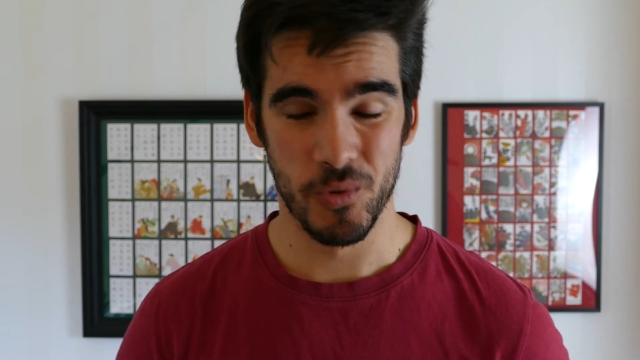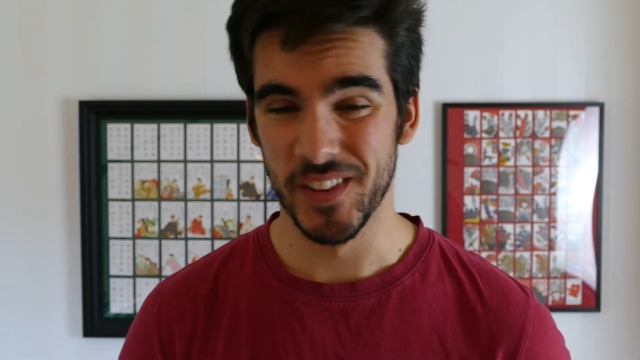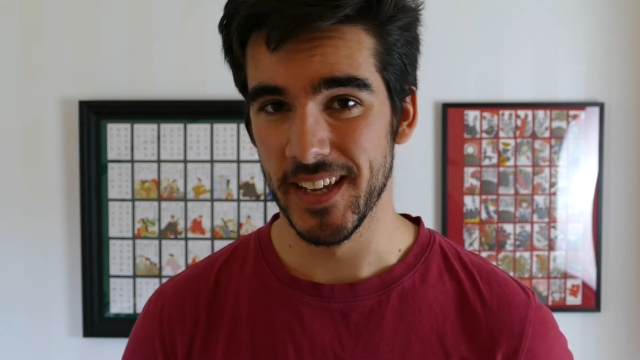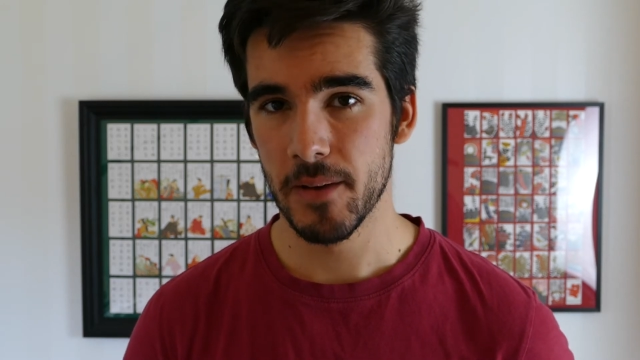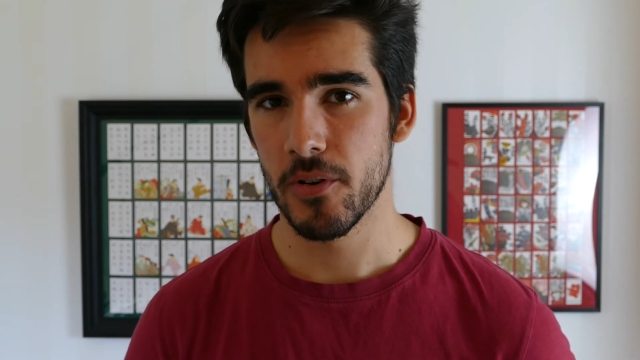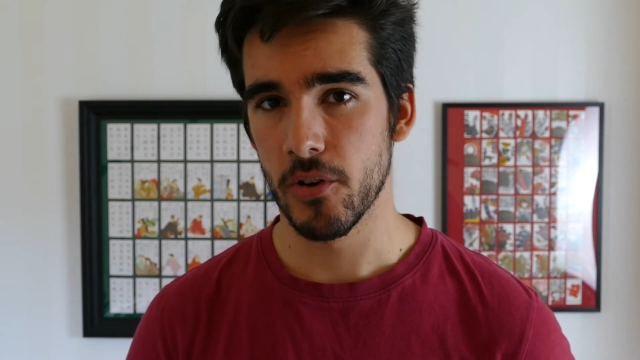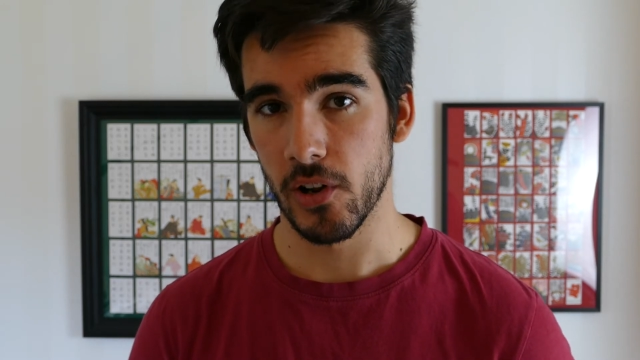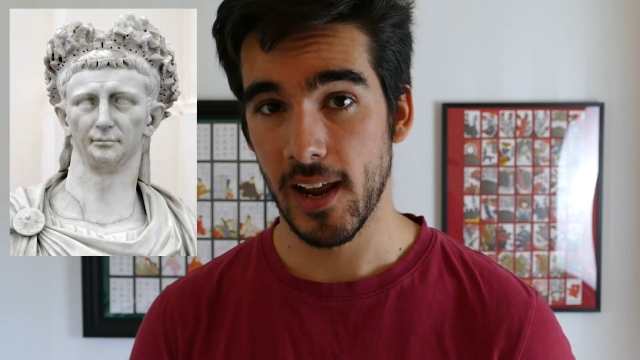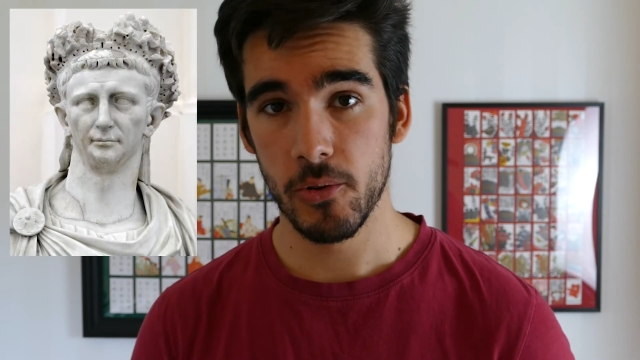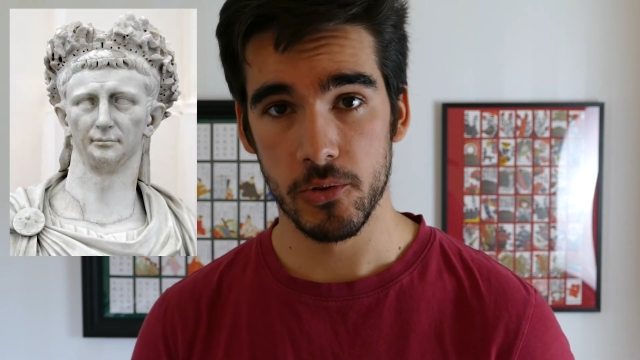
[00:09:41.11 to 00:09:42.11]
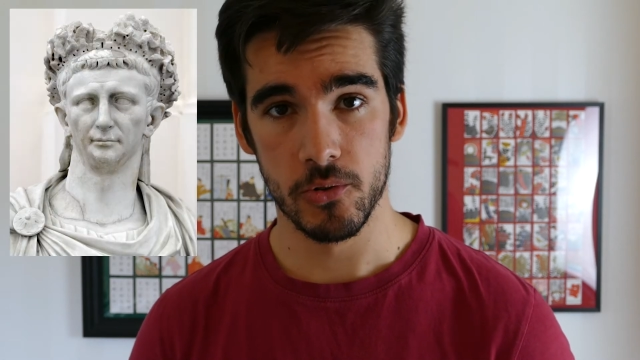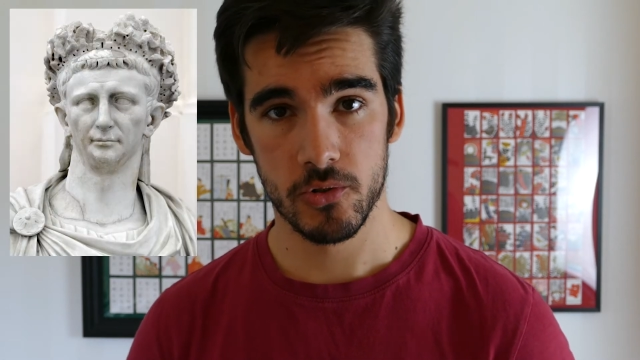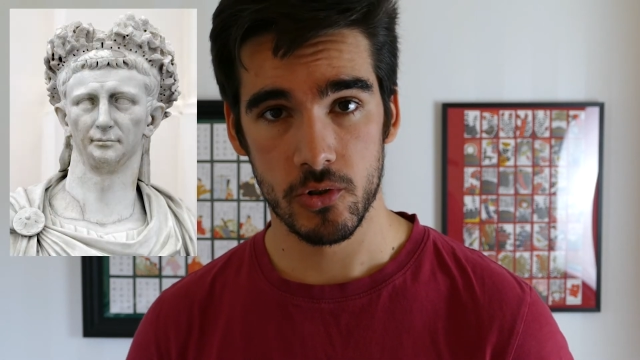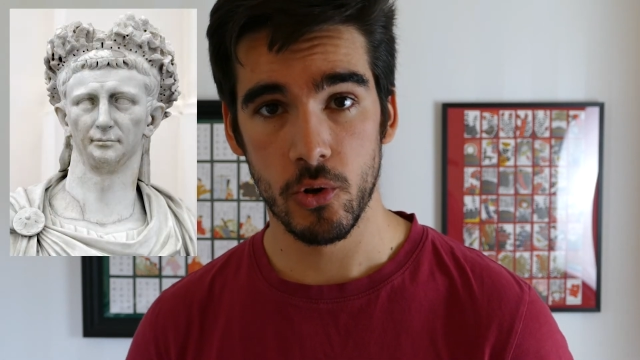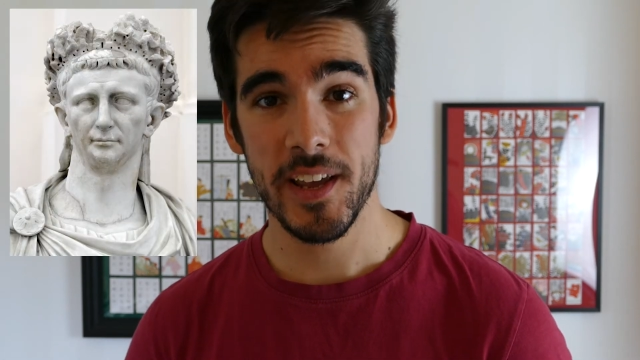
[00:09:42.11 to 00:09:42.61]
with the Emperor Claudius
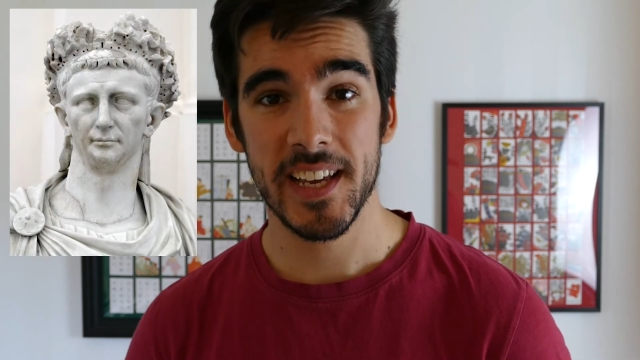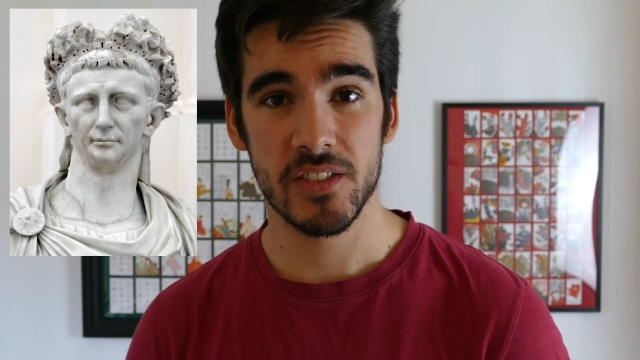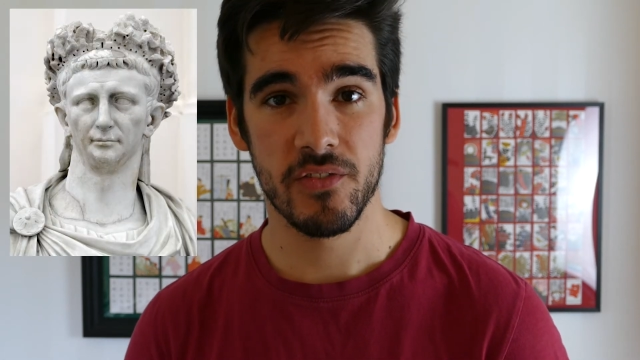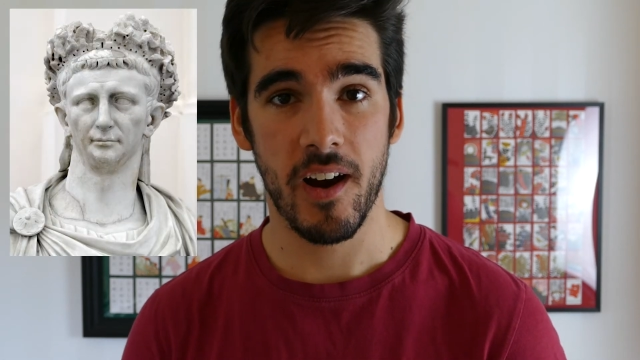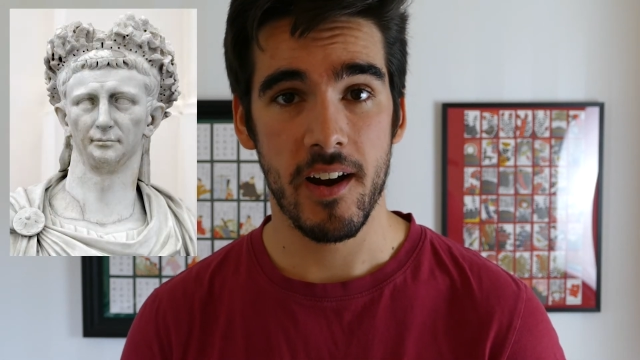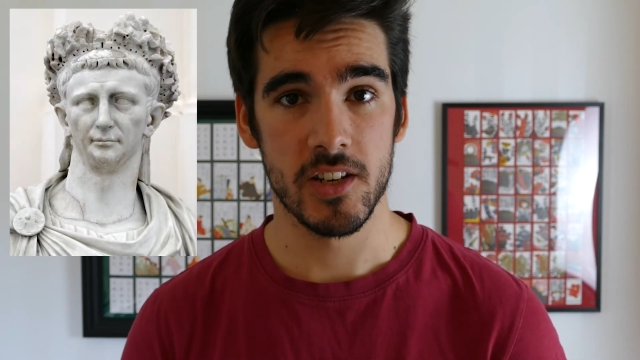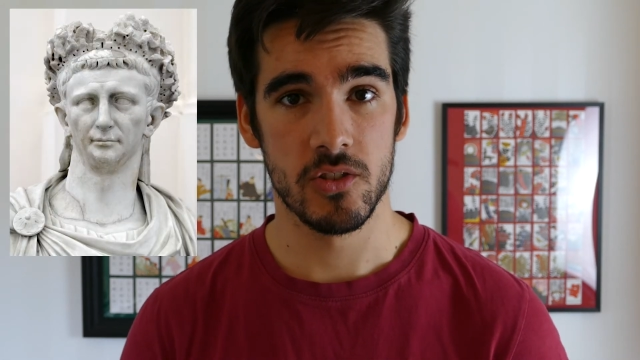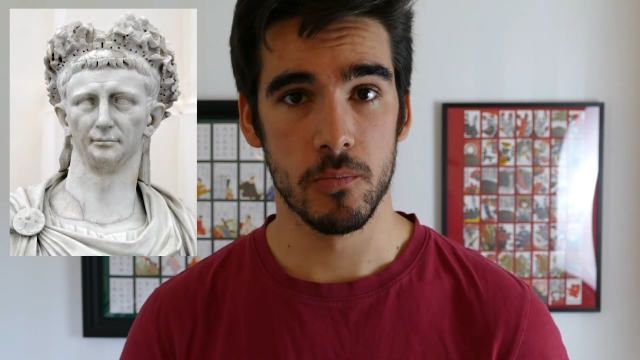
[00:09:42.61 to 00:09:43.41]
going as far as to